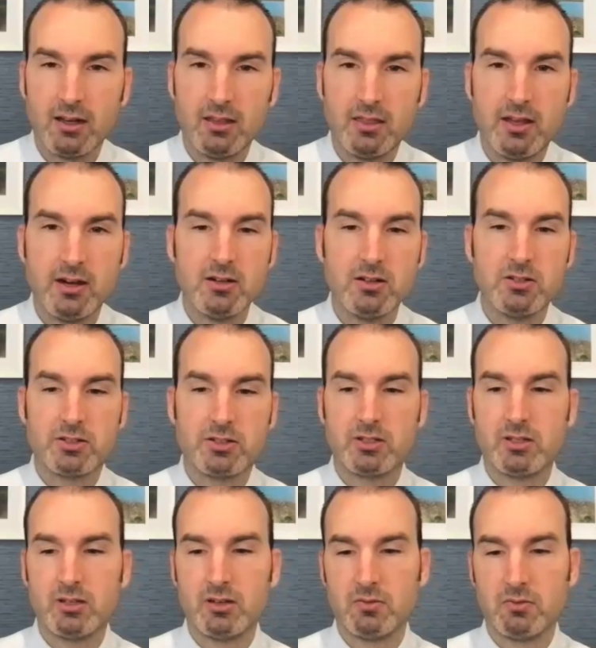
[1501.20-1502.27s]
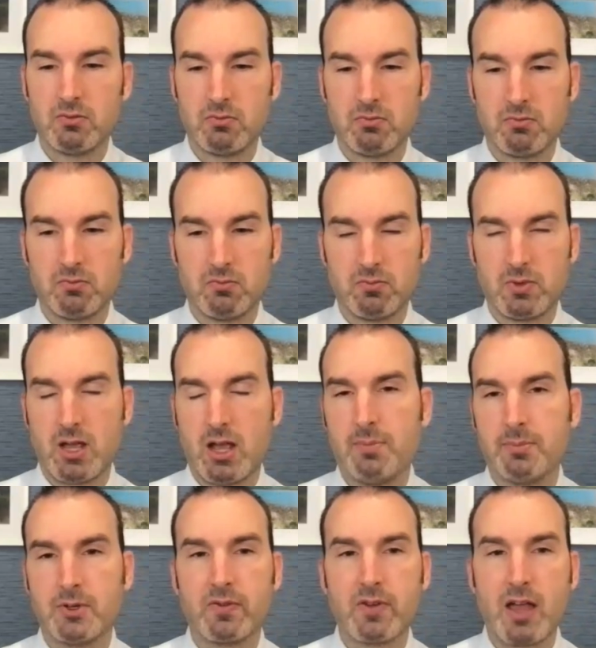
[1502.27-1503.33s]
there's
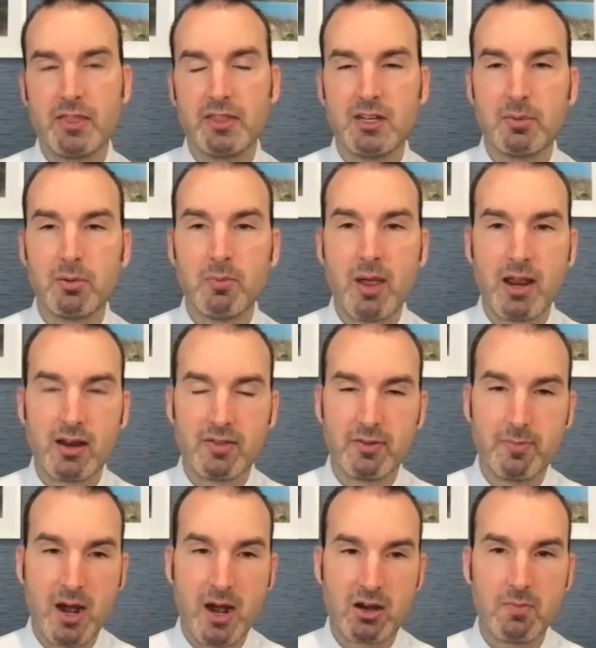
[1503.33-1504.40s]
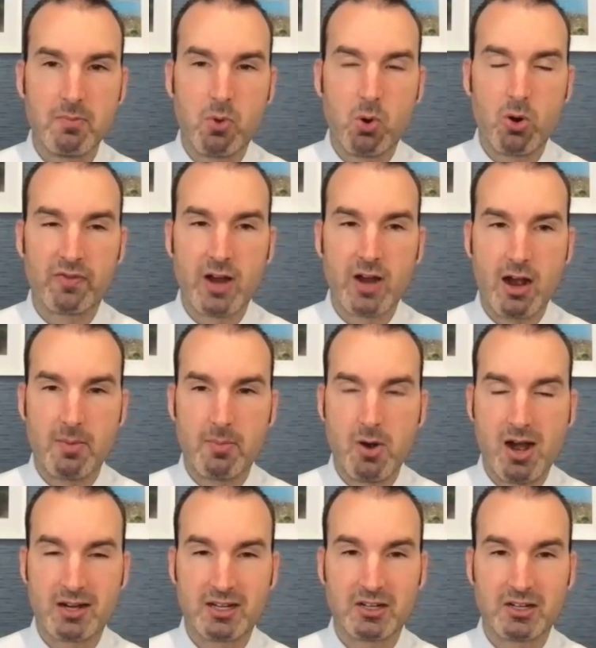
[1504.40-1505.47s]
um, you've got the Diplomate of the American Board of
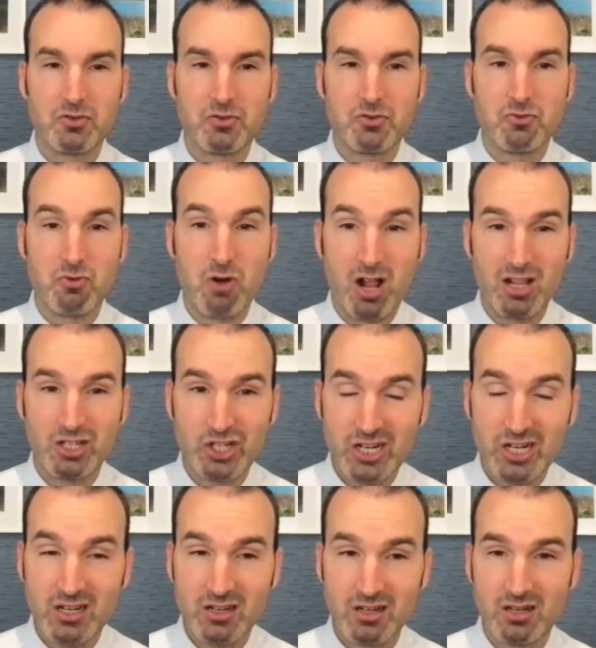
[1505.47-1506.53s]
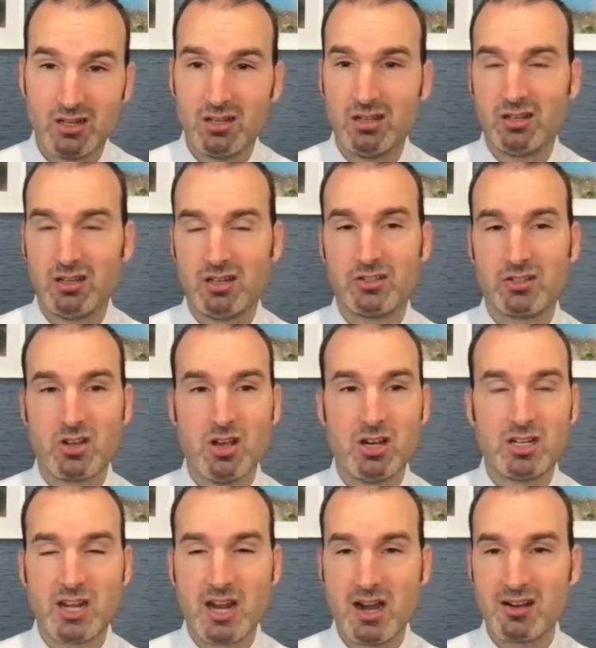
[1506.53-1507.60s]
Chiropractic Neurology is
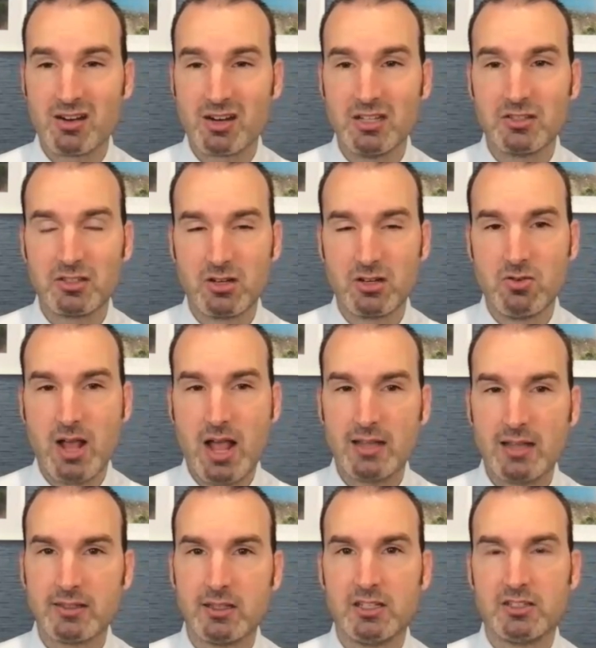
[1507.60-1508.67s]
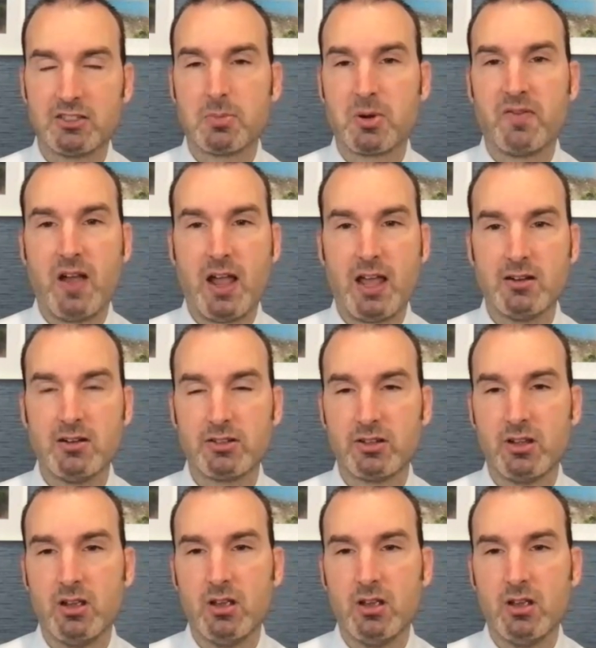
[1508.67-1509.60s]
good. Carrick Institute has a list of providers,